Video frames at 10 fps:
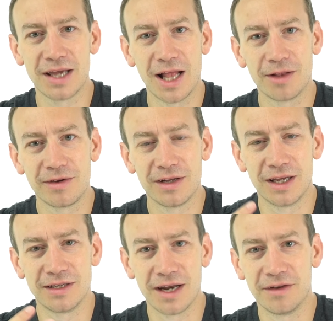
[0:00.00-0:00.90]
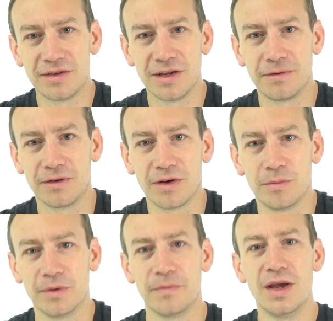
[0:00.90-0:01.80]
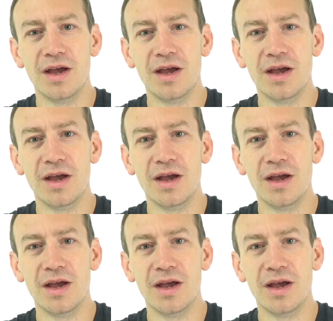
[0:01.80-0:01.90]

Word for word: calculate density, for example.